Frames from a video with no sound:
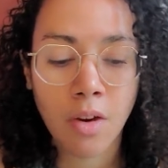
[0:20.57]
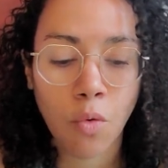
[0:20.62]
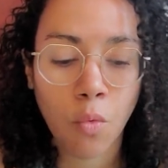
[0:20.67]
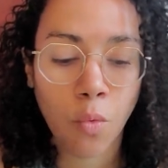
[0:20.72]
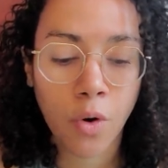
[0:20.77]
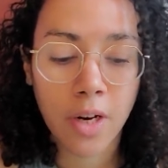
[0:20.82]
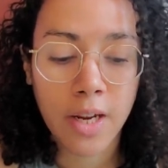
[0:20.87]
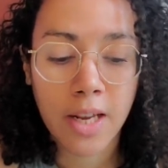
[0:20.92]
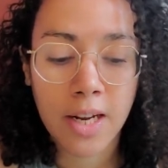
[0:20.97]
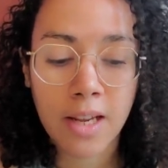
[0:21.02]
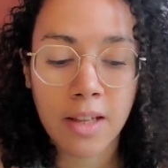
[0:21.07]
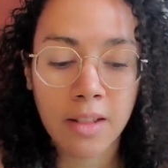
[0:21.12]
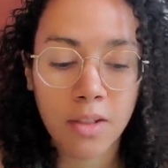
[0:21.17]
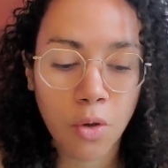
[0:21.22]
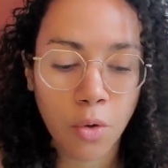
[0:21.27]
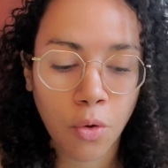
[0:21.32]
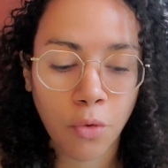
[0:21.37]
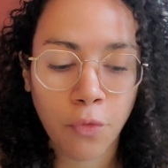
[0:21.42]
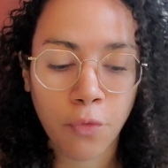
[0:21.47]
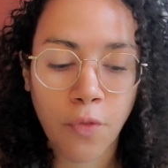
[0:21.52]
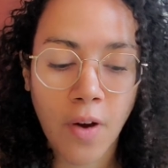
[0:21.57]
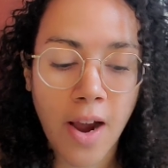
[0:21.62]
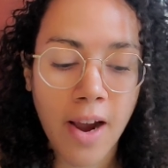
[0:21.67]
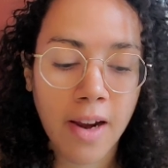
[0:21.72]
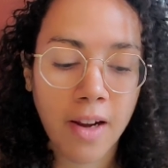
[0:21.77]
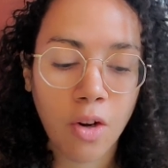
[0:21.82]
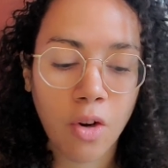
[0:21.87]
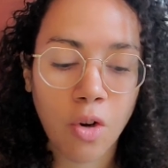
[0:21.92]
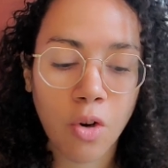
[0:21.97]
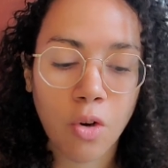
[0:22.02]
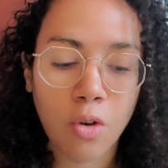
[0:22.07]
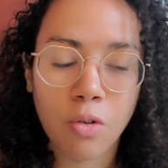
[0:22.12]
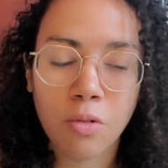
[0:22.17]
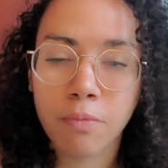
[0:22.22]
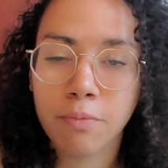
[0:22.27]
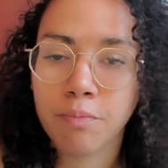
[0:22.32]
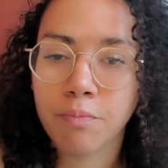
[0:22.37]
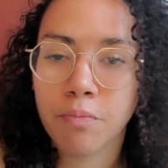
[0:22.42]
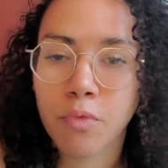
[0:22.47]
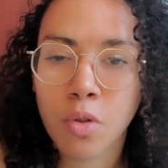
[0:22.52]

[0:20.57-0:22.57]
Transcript: we're getting those final